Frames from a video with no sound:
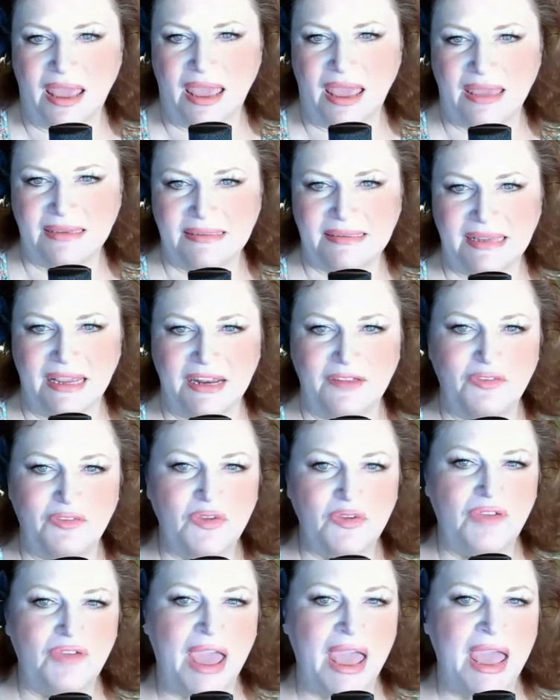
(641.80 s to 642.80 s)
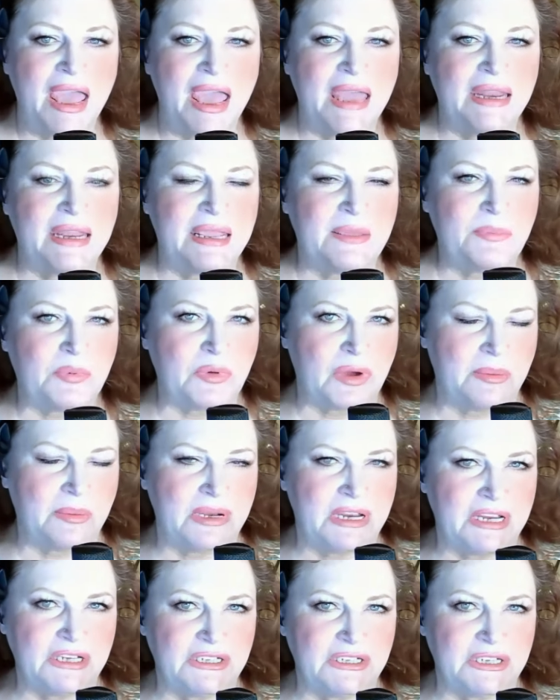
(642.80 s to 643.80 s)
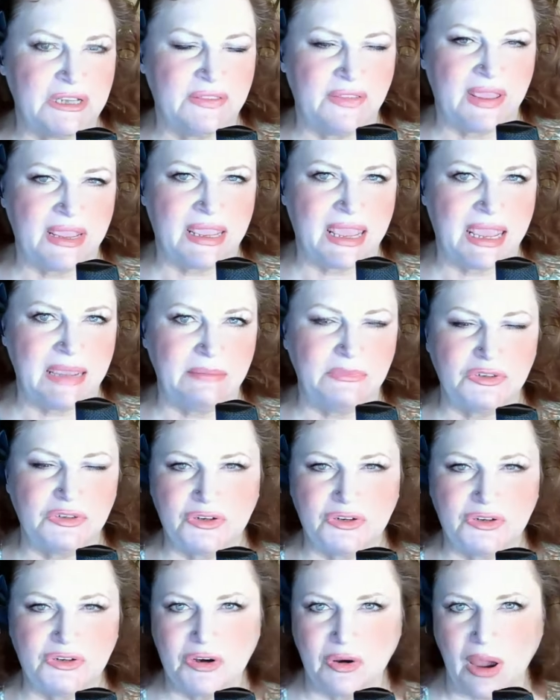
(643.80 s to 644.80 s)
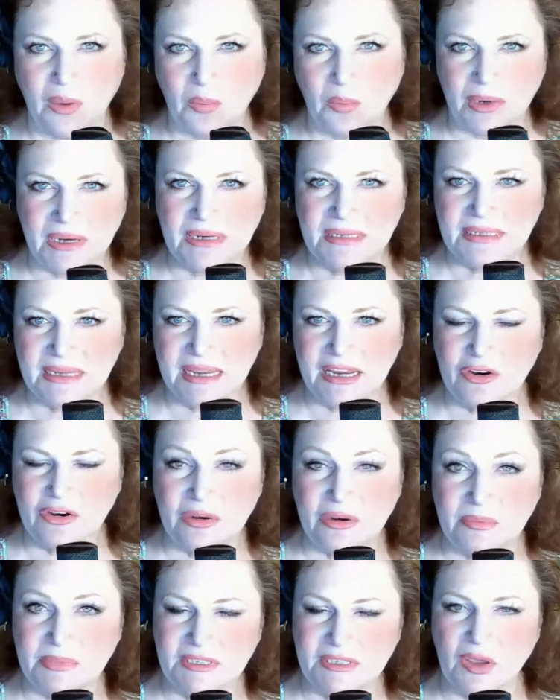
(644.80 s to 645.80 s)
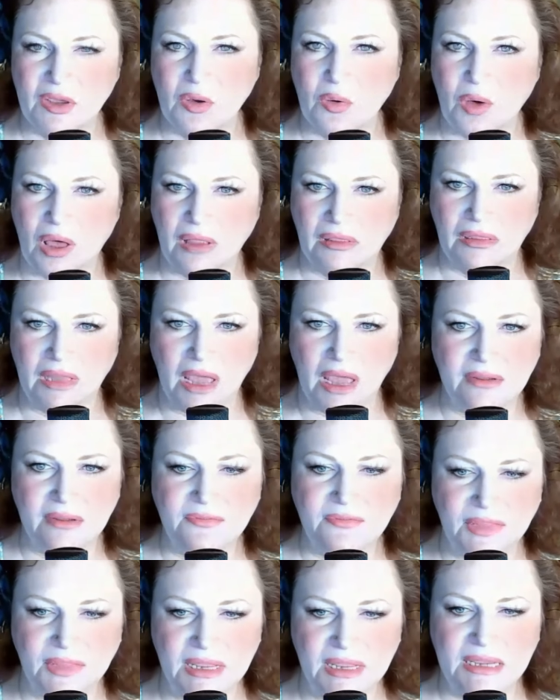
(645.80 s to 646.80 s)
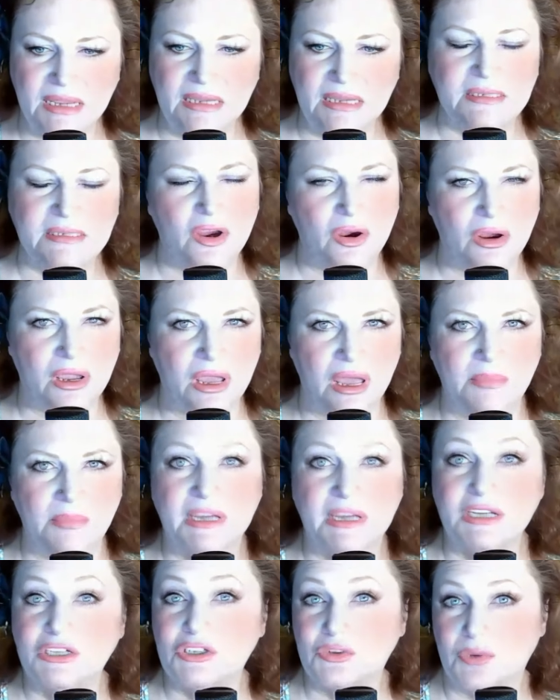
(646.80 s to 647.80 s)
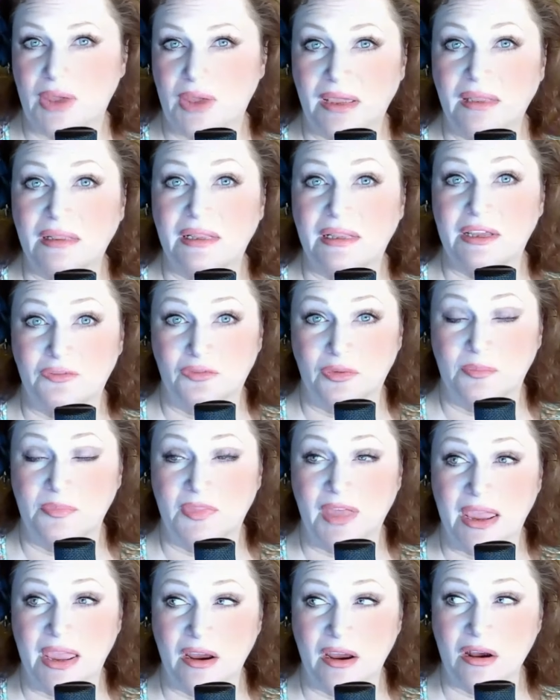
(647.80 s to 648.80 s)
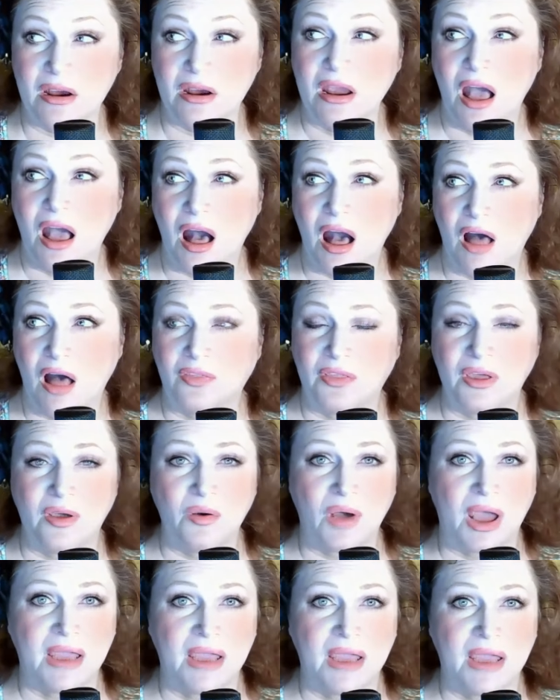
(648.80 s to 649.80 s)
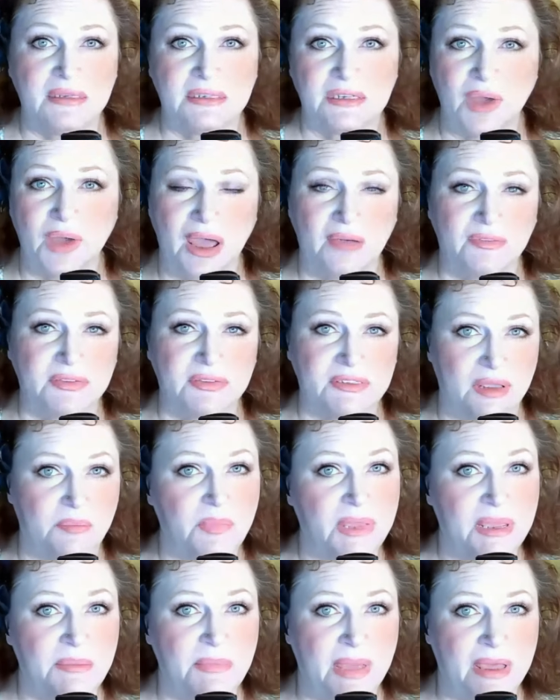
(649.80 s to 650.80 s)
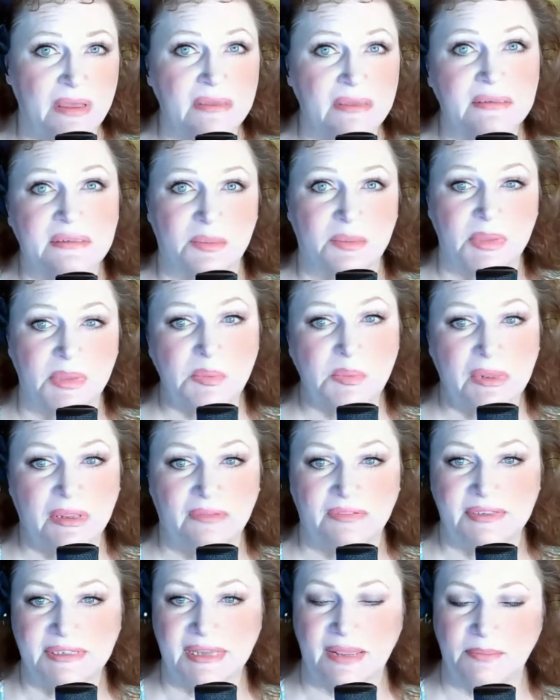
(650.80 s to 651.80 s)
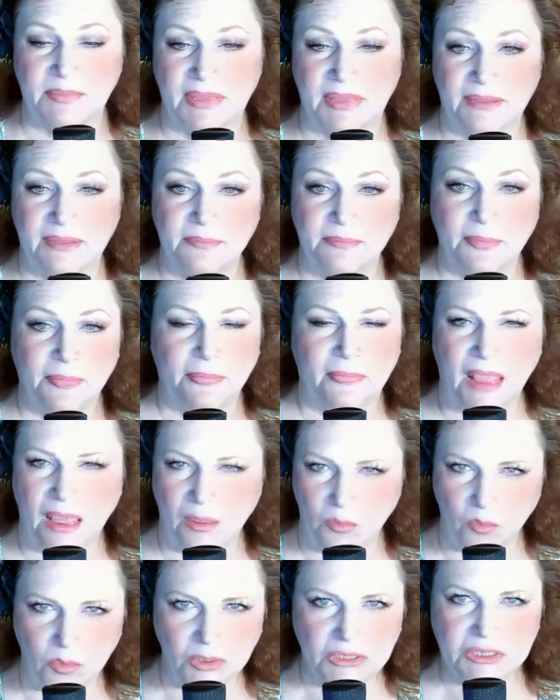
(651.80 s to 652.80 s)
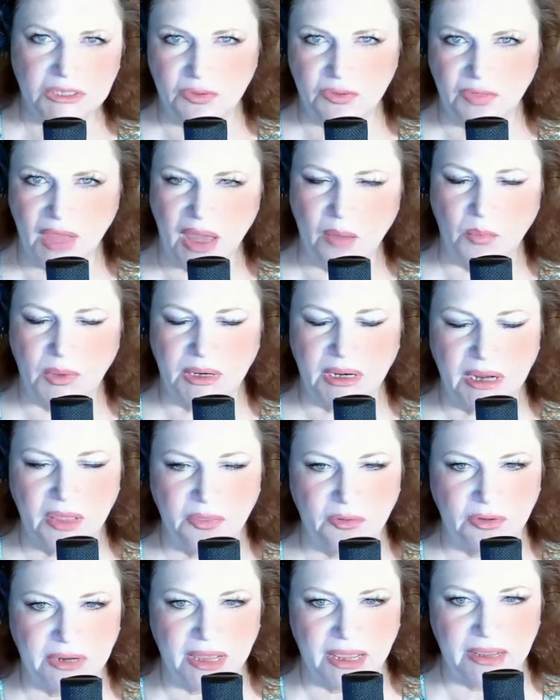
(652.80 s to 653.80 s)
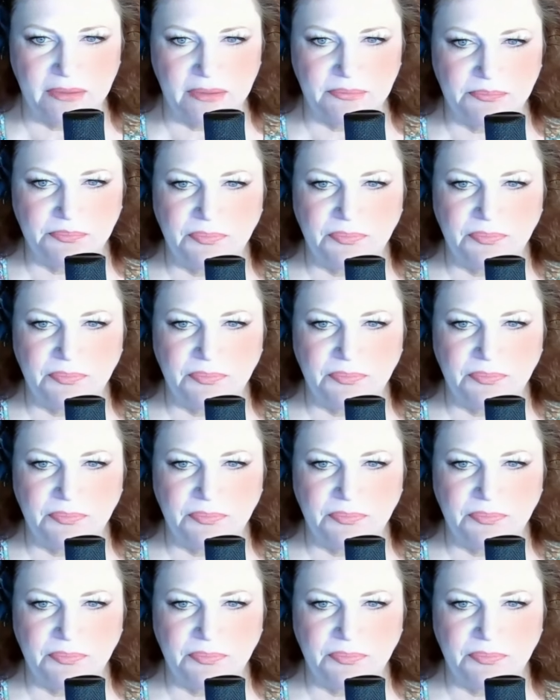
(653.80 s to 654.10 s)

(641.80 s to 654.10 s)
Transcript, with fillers: said, if you've had a premonition that came true, I wanted to hear them. So a lot of these are coming directly from there, although I do have some emails that people have sent me. We'll do that one another day.